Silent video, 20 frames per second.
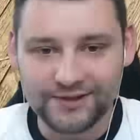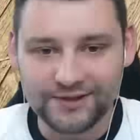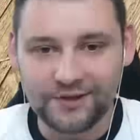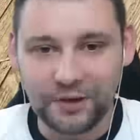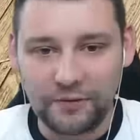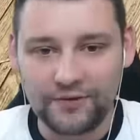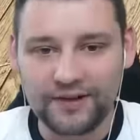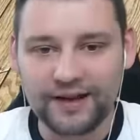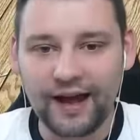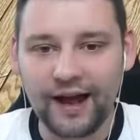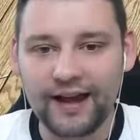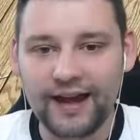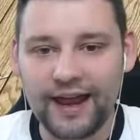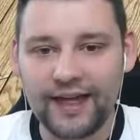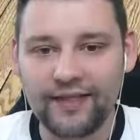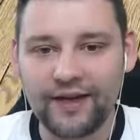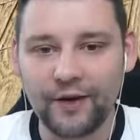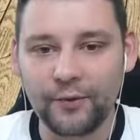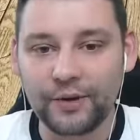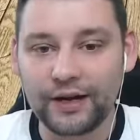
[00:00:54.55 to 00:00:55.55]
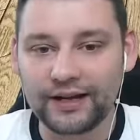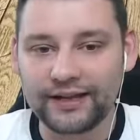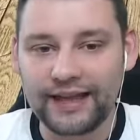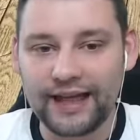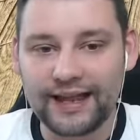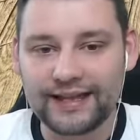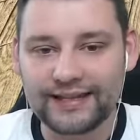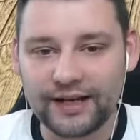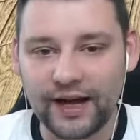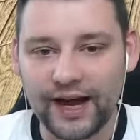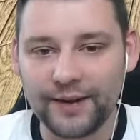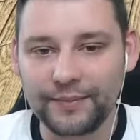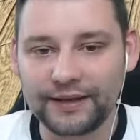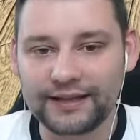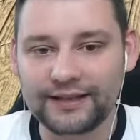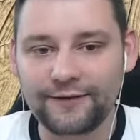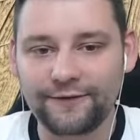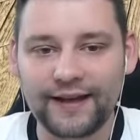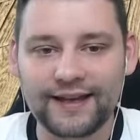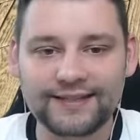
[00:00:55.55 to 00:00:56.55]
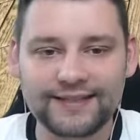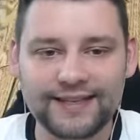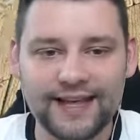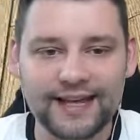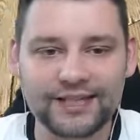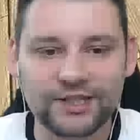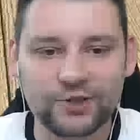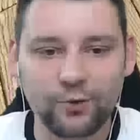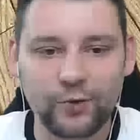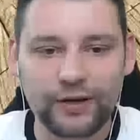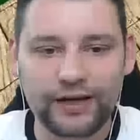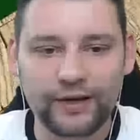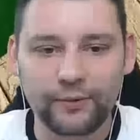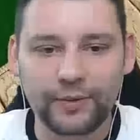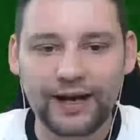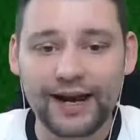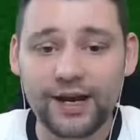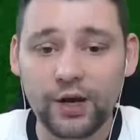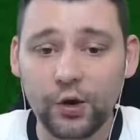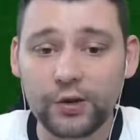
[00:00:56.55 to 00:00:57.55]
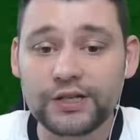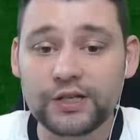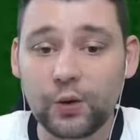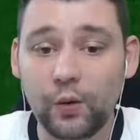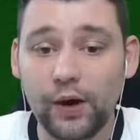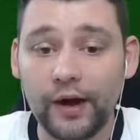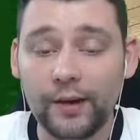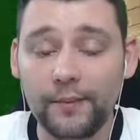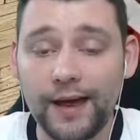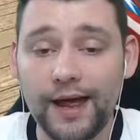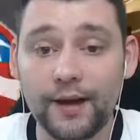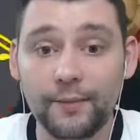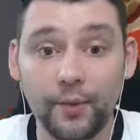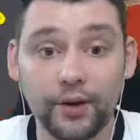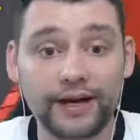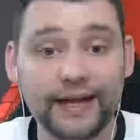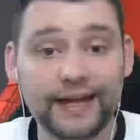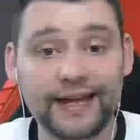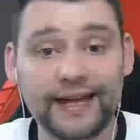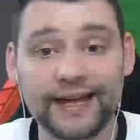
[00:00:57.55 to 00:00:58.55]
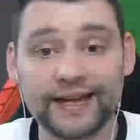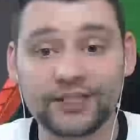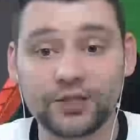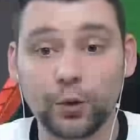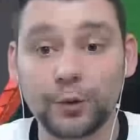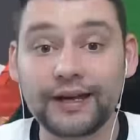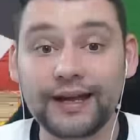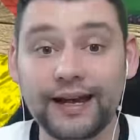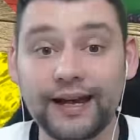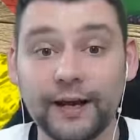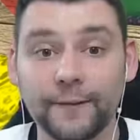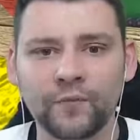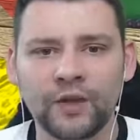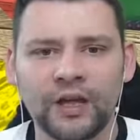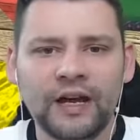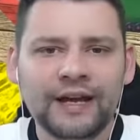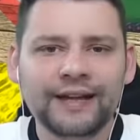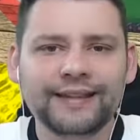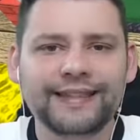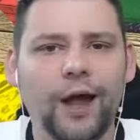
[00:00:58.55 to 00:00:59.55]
So if we got any of that, we got, yeah, there's Iron Man's face there. Sweet, we're getting loads, quite a bit of money here, so we can get it.